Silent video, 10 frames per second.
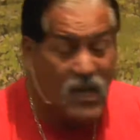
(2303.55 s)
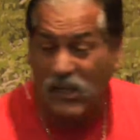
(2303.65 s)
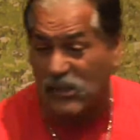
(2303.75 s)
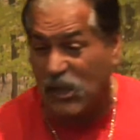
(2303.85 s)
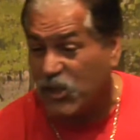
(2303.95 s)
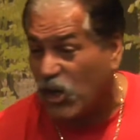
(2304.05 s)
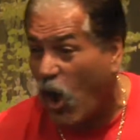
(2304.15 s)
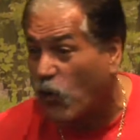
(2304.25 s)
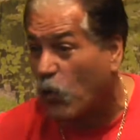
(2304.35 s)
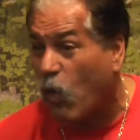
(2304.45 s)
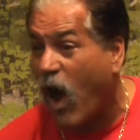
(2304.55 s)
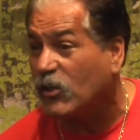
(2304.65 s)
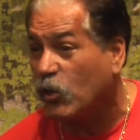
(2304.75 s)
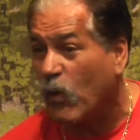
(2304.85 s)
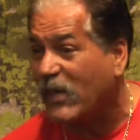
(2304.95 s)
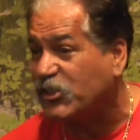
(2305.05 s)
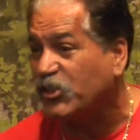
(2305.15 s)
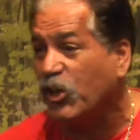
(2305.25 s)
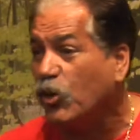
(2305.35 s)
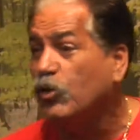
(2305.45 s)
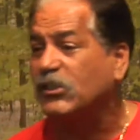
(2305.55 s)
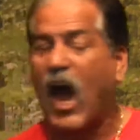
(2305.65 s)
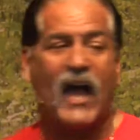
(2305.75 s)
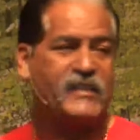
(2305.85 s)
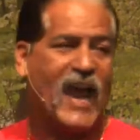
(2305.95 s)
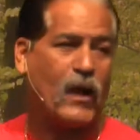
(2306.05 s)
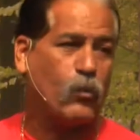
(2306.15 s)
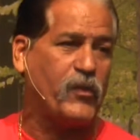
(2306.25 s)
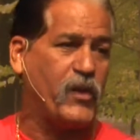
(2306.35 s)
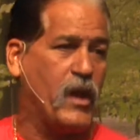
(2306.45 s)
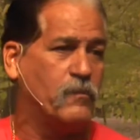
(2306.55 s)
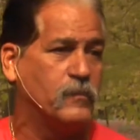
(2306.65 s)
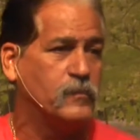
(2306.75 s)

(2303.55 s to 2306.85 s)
Because if you go the wrong direction, you lose contact with Him.